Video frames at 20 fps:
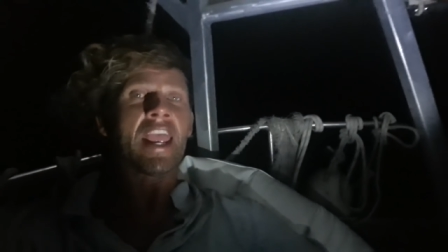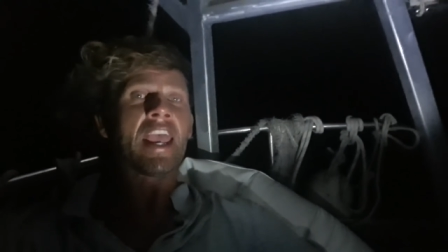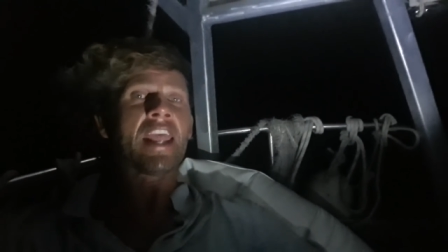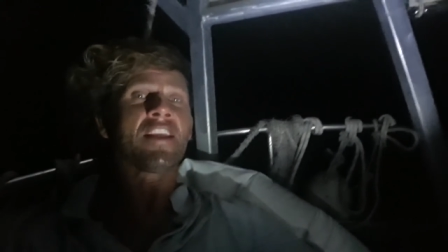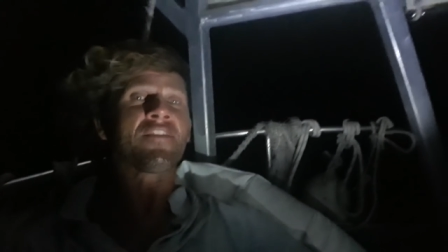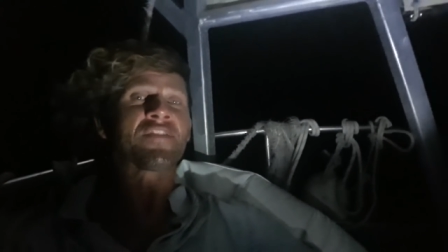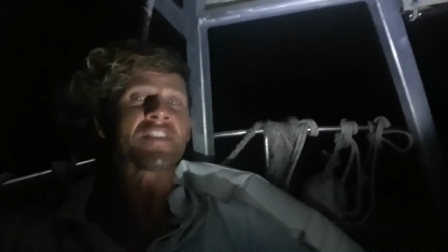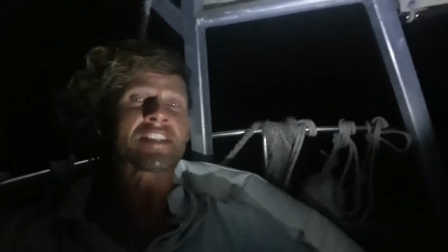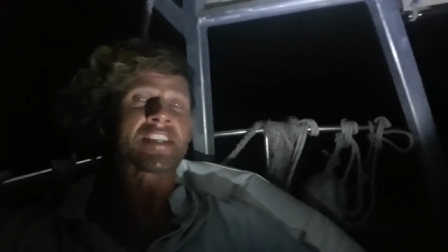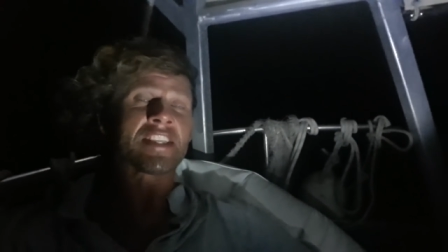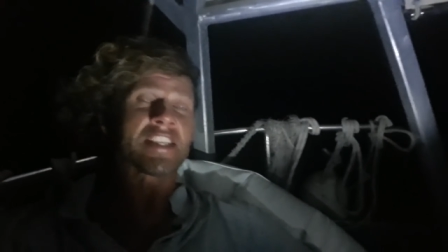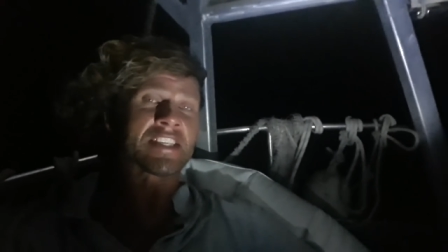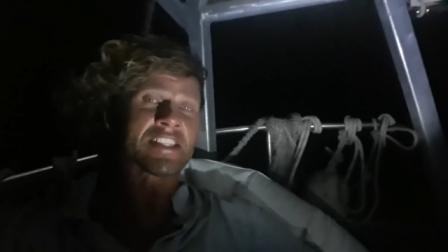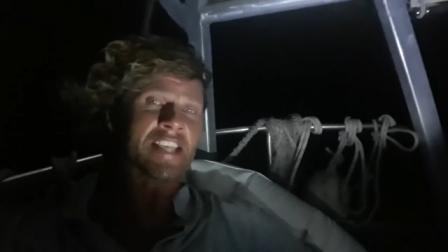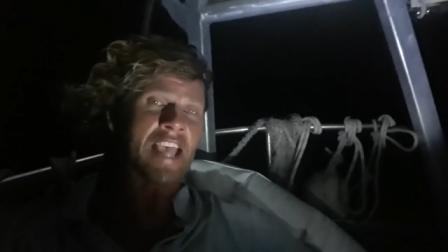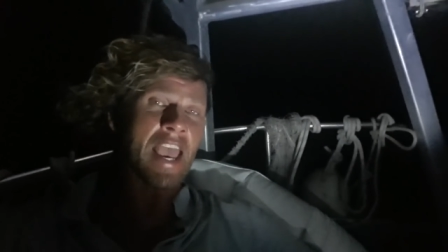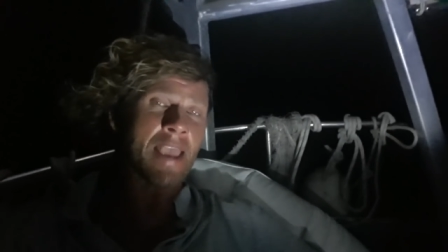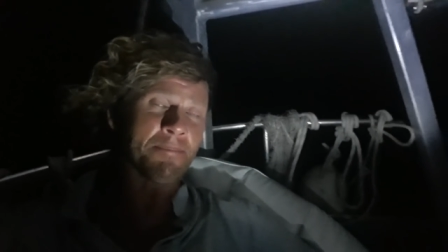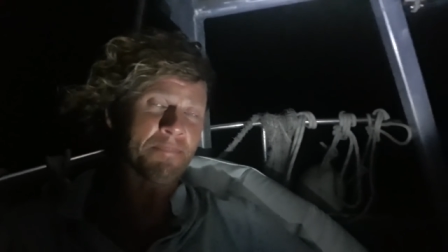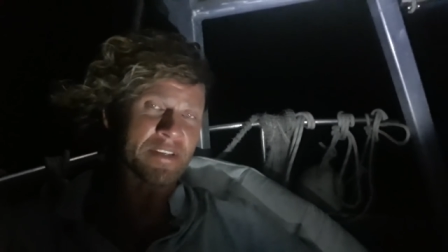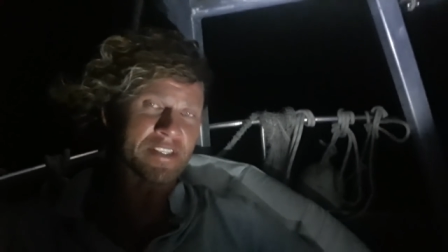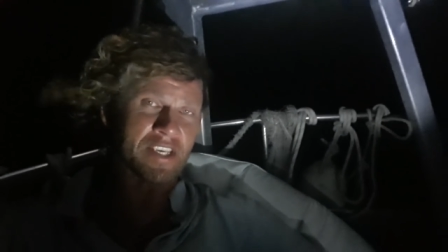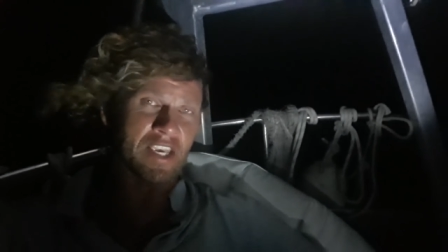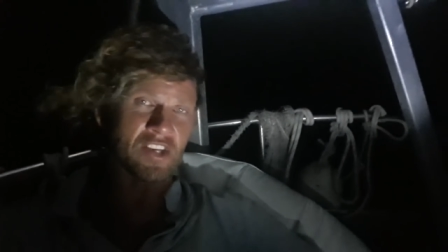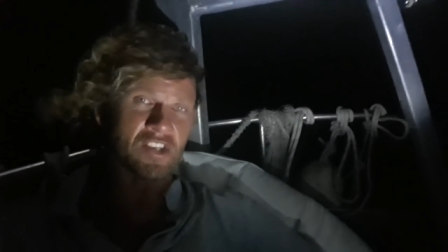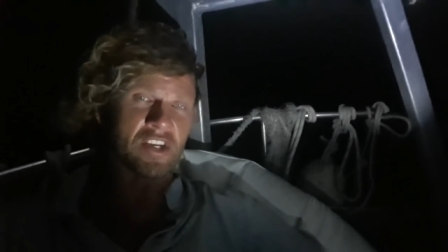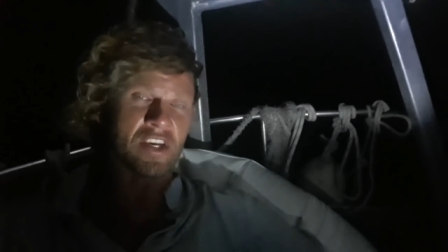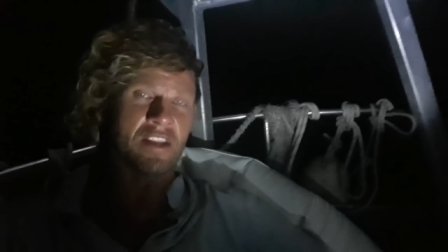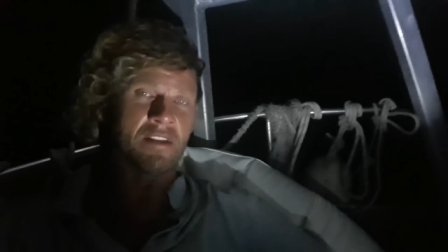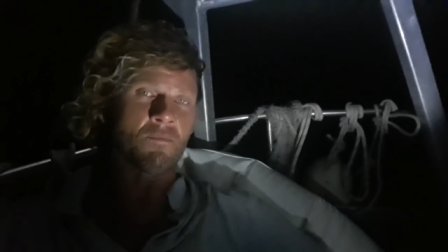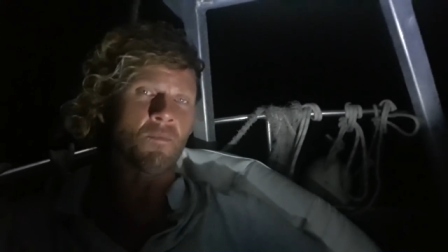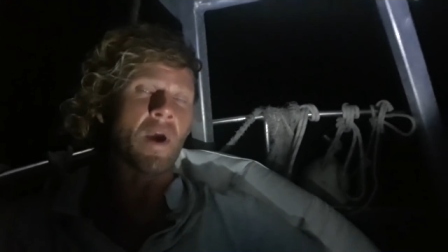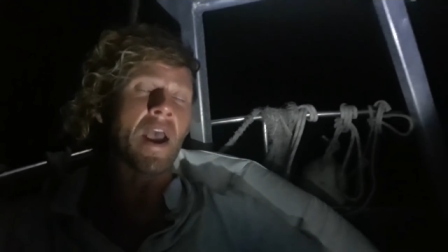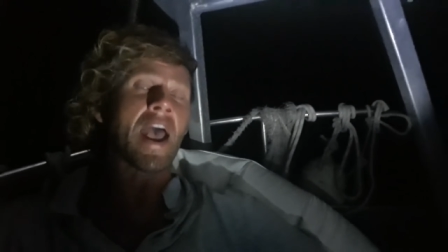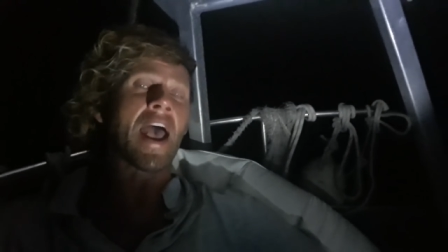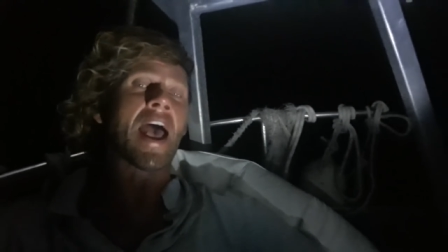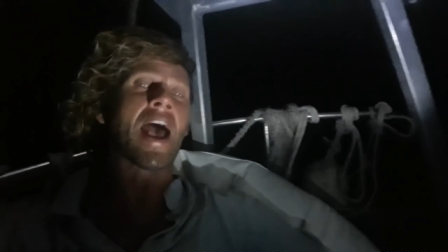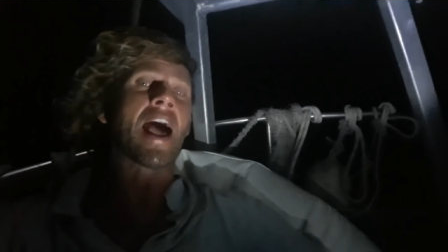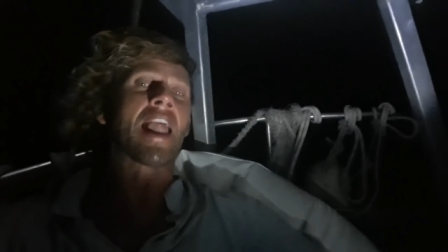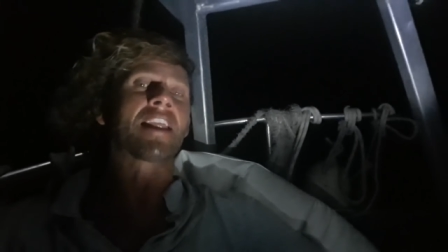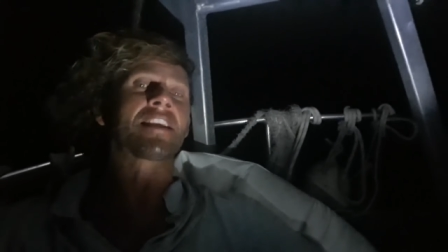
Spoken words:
And if it's in the same position, well,